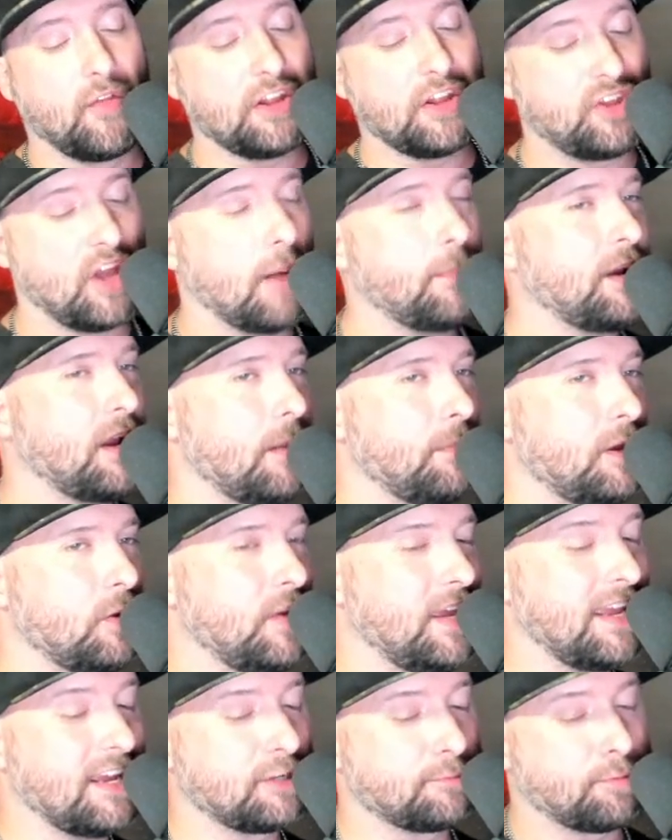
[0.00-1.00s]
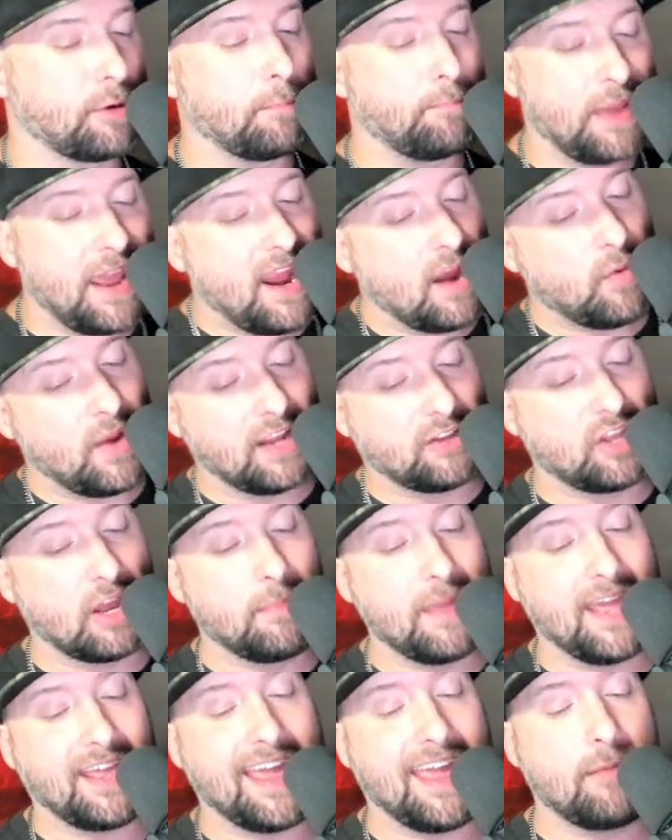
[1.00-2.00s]
the WWE is preparing to
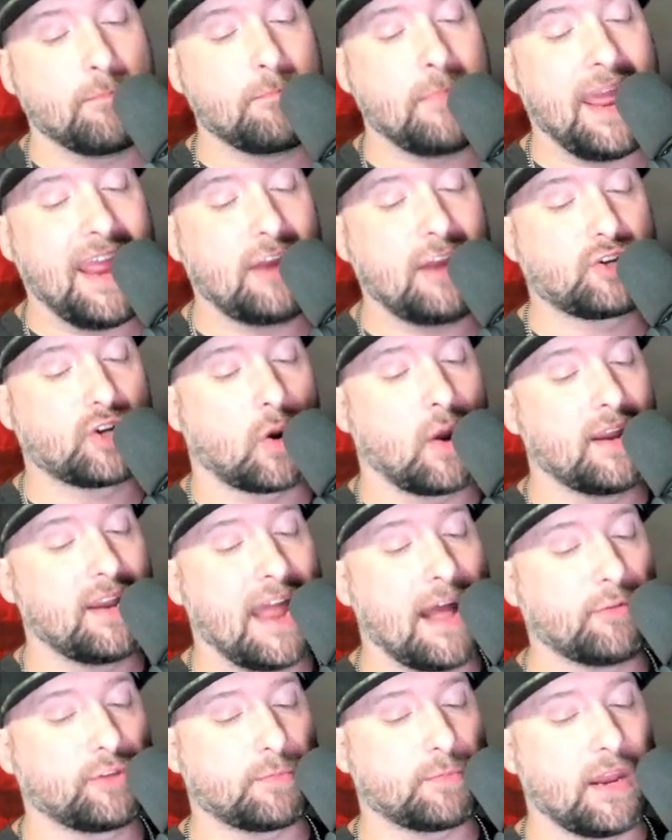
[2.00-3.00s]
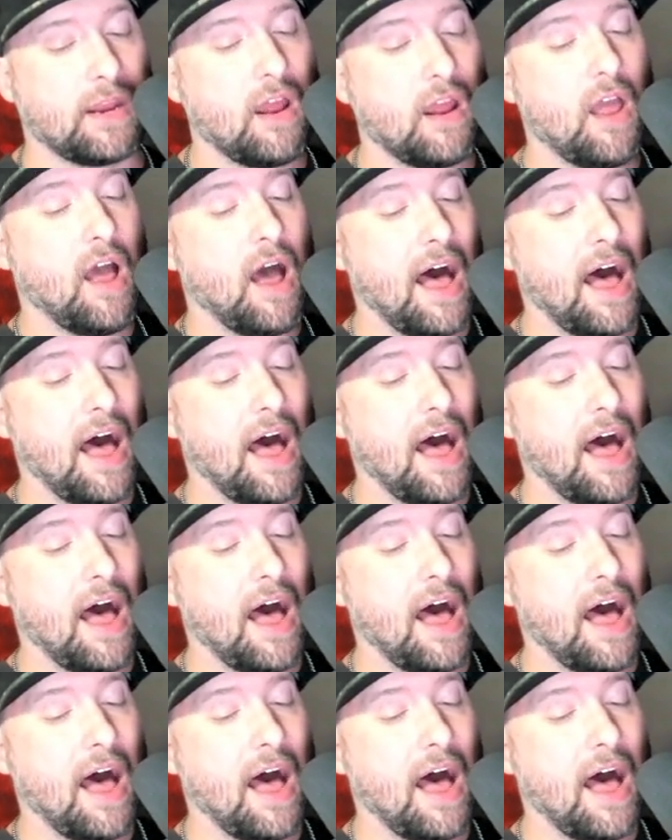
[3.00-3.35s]
make a major announcement